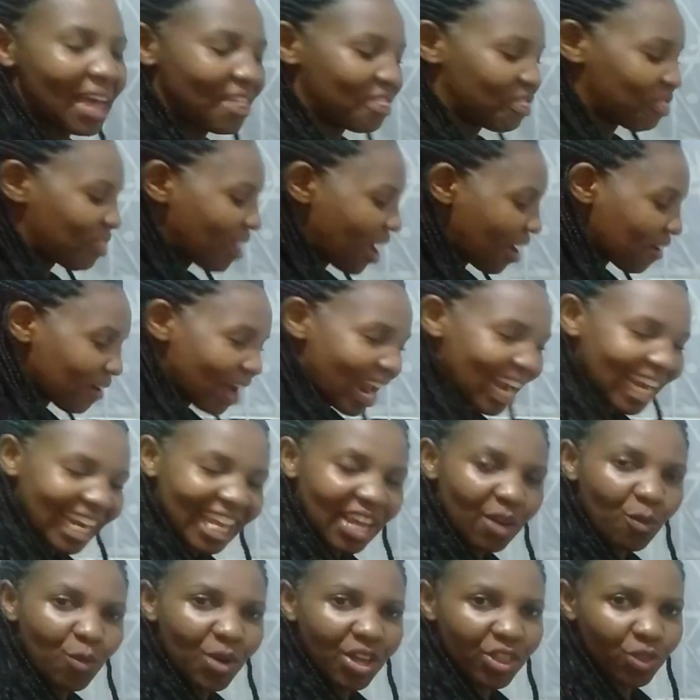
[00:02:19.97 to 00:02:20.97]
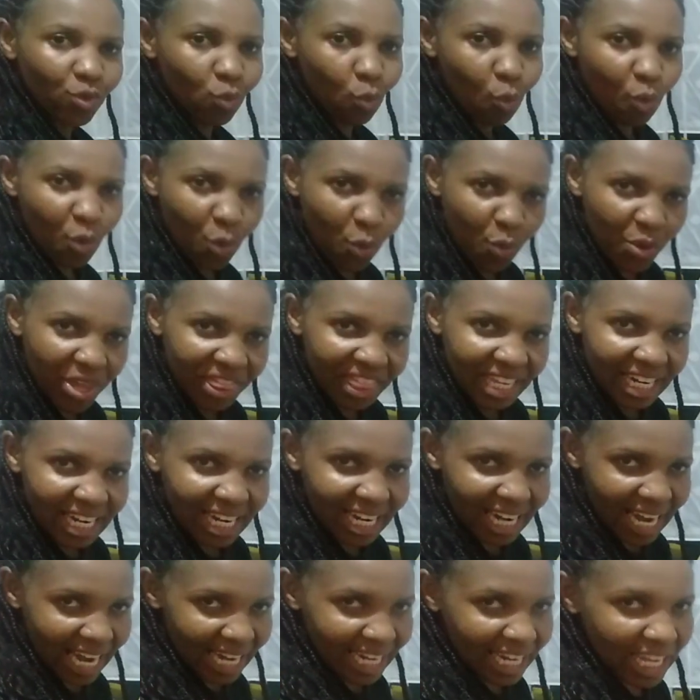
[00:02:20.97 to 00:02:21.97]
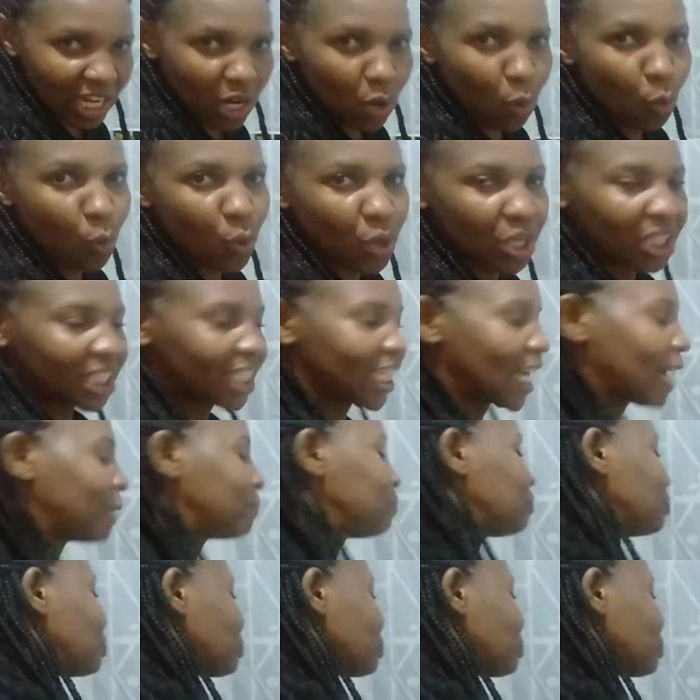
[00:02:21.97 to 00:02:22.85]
thoroughly with running water.